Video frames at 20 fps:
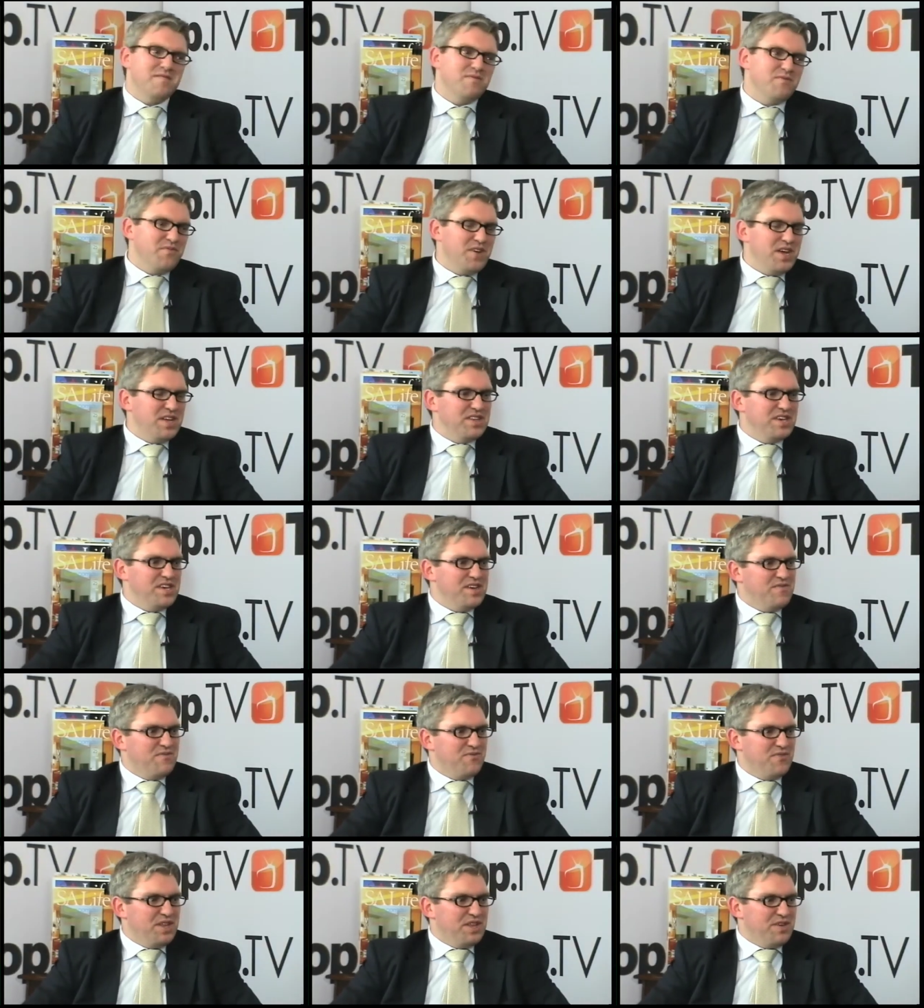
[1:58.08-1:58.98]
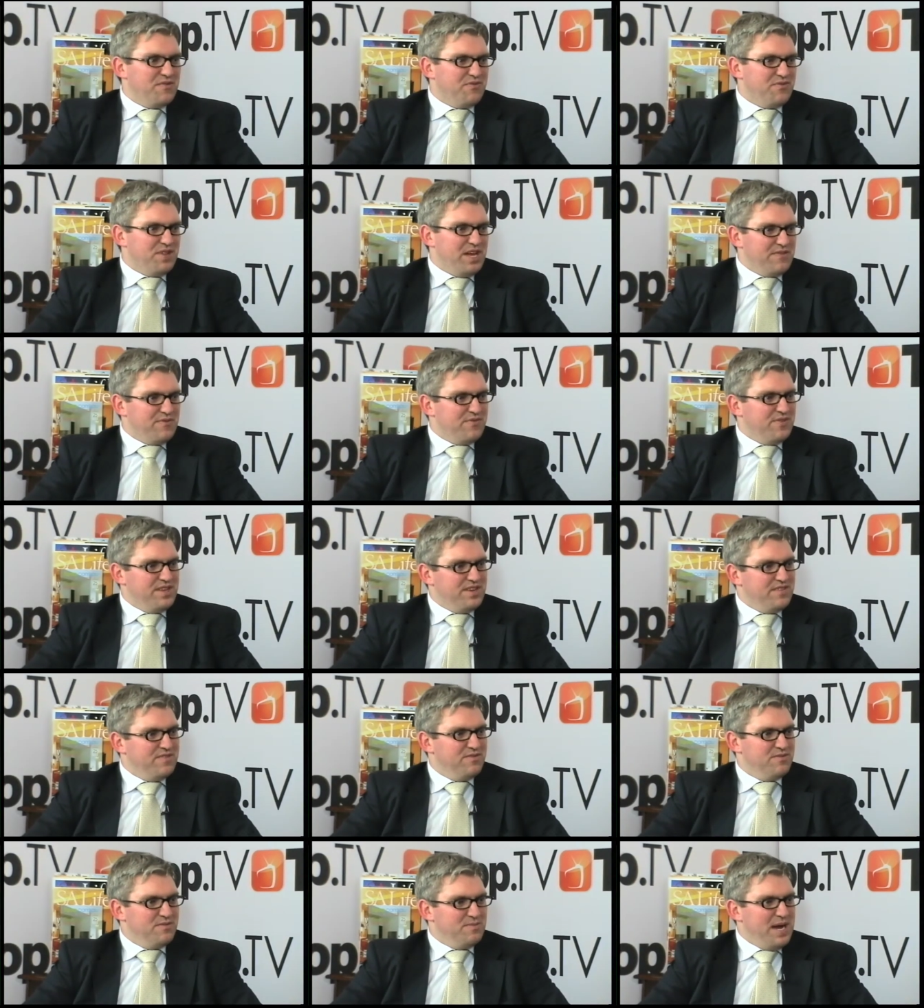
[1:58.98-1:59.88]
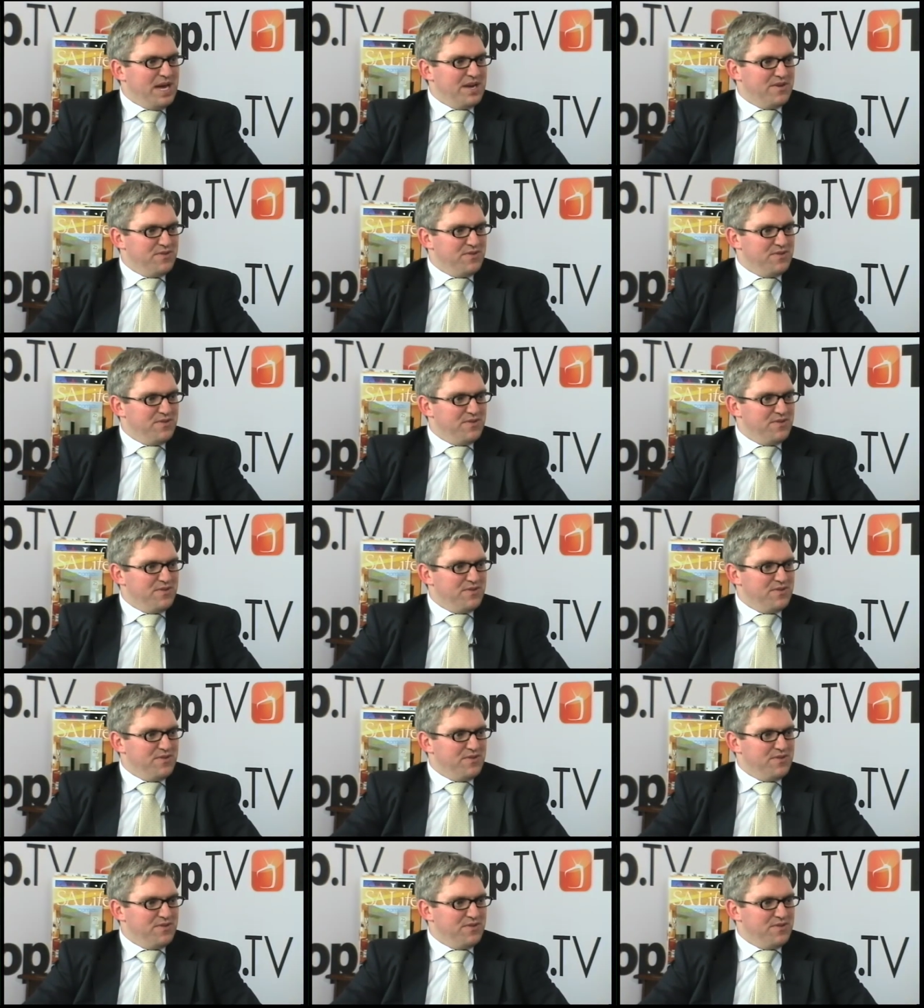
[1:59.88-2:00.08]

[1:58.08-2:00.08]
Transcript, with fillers: Fairly, fairly flat for the remainder